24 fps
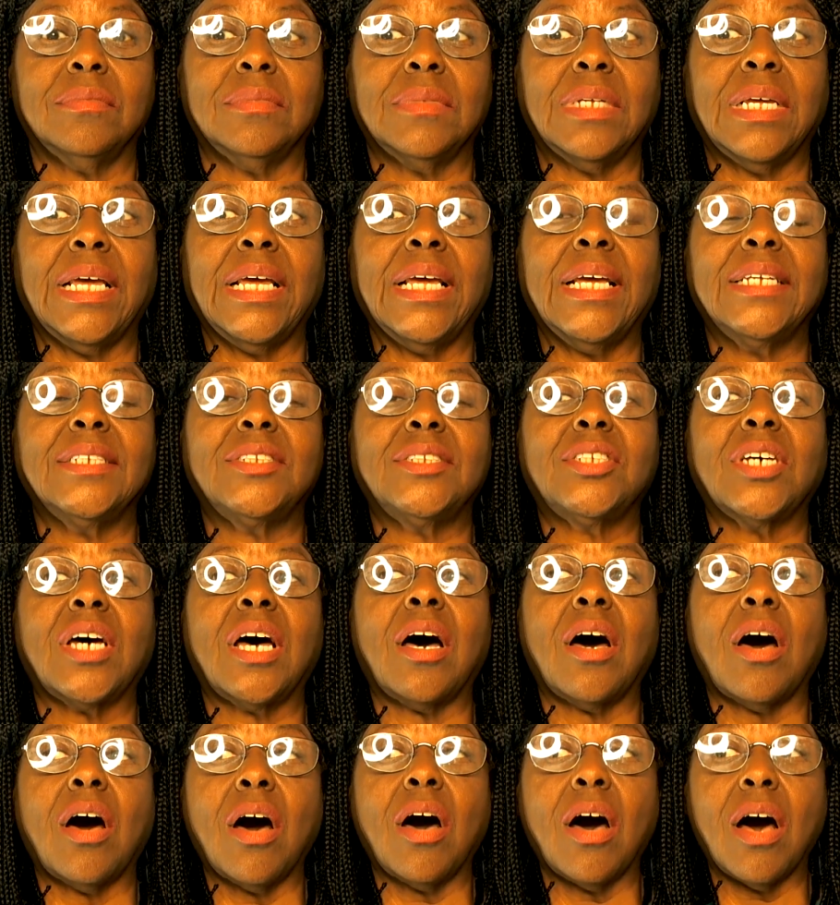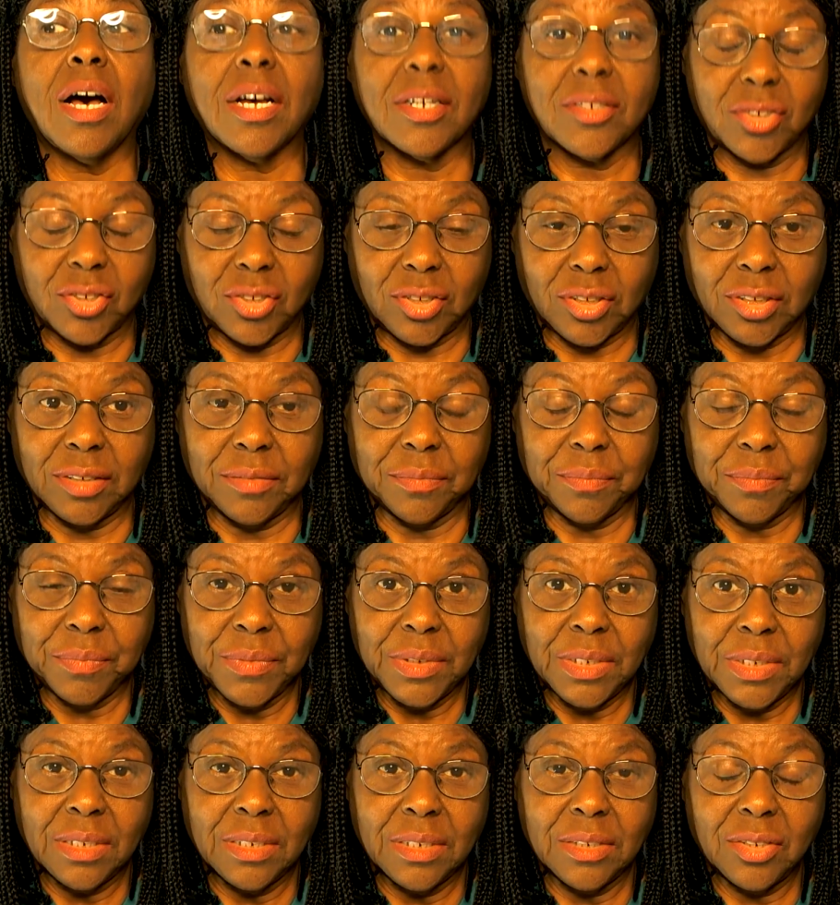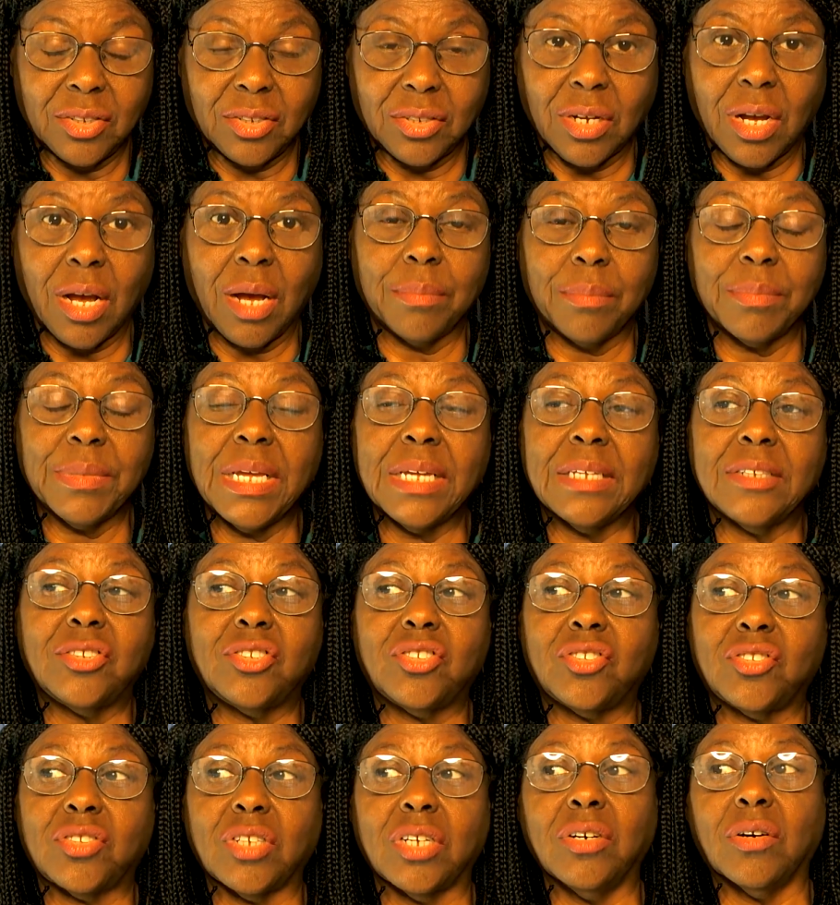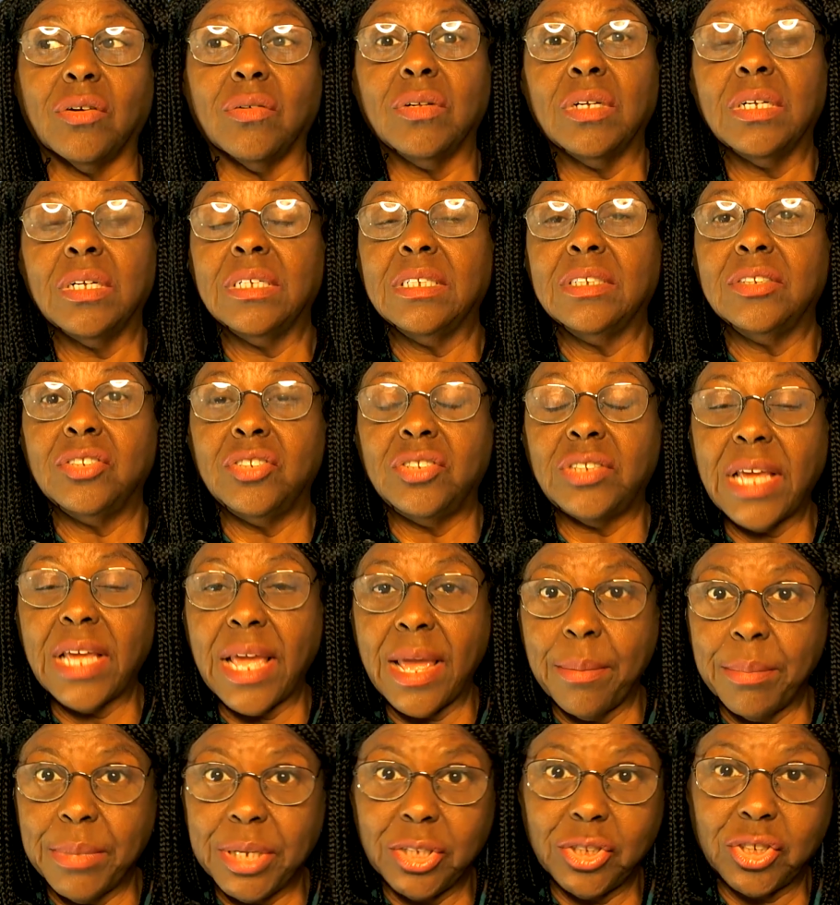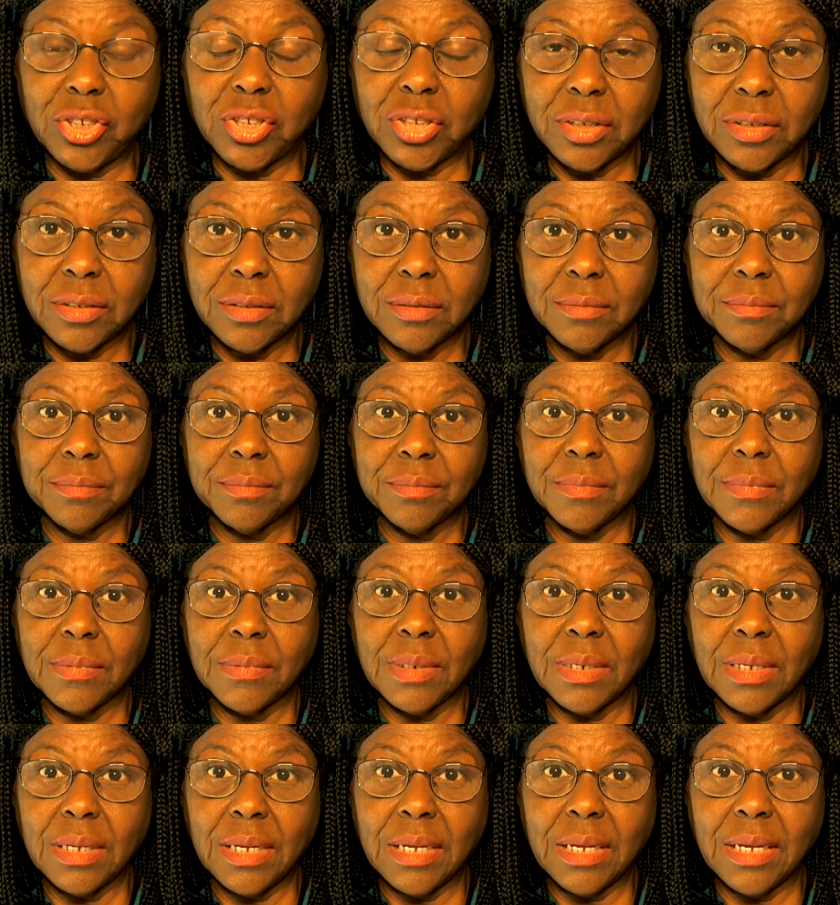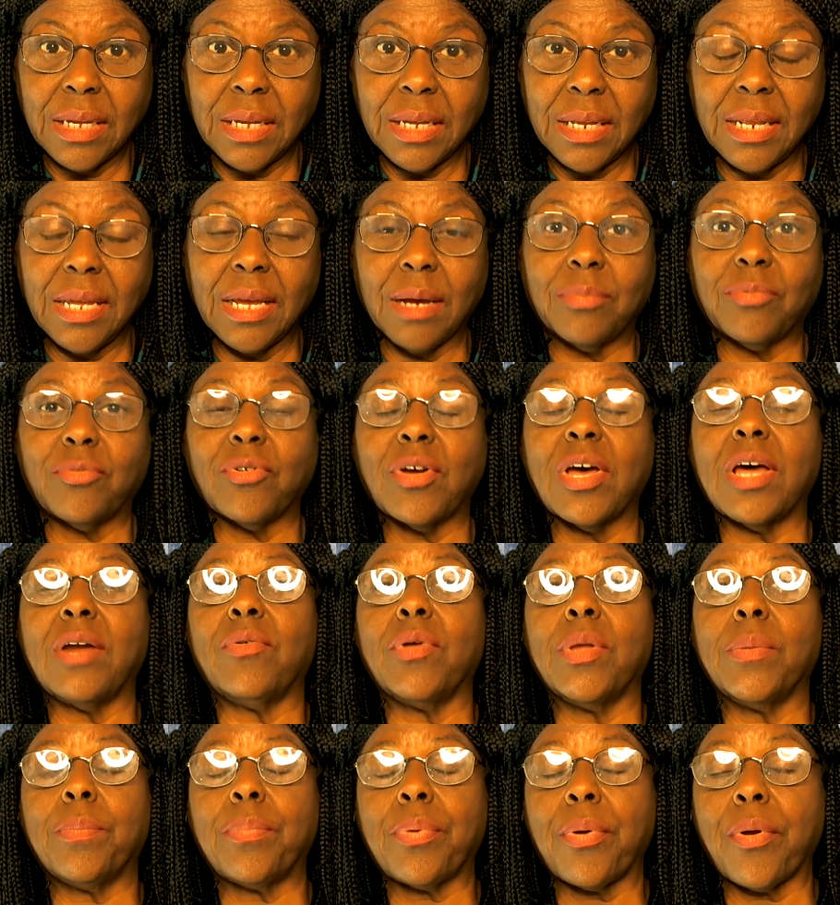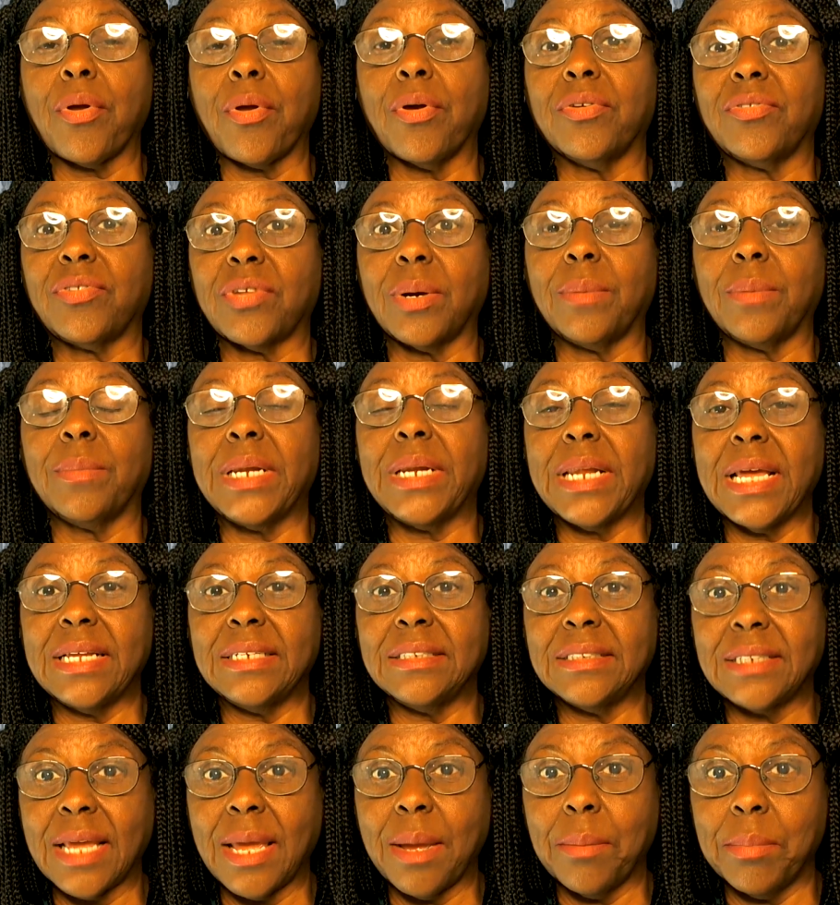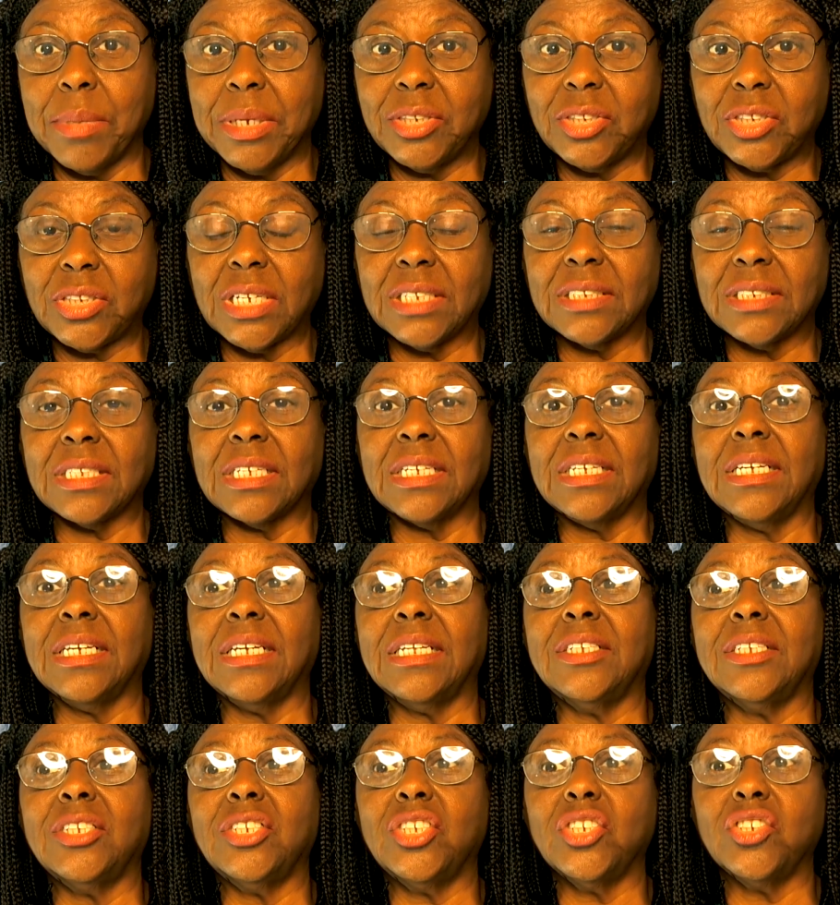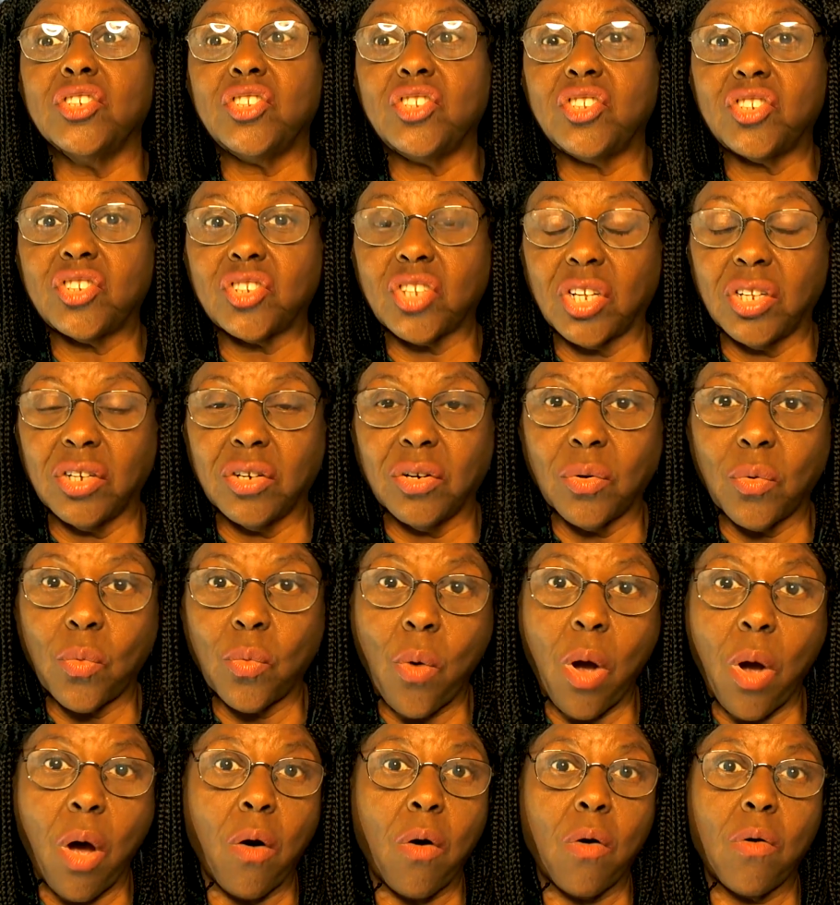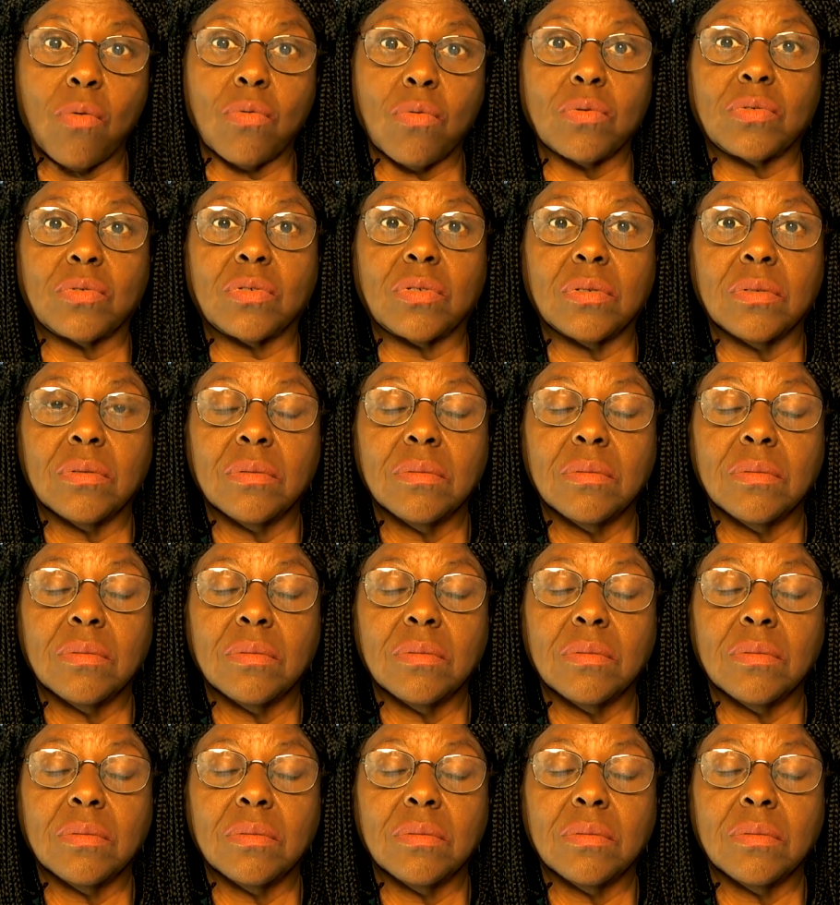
Antioxidant, stop that cell damage and help try to repair some of that damage that's in your cell walls.